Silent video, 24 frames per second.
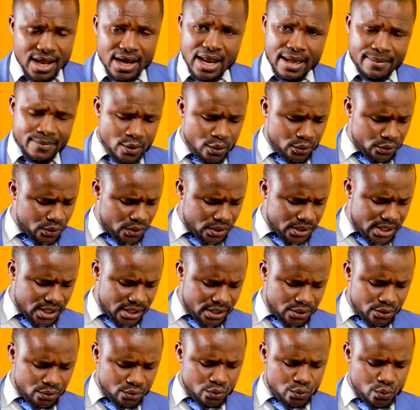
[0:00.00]
Let me also
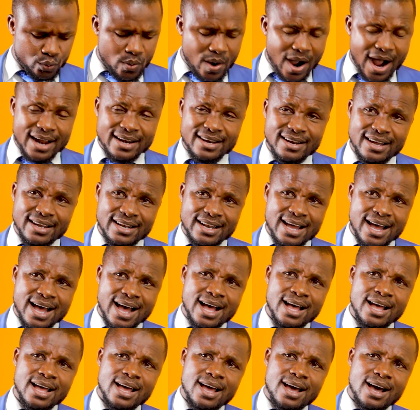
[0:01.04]
take you to
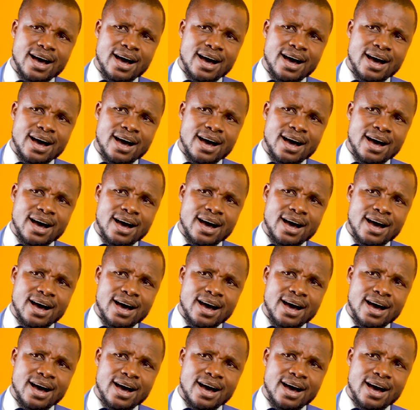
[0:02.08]
another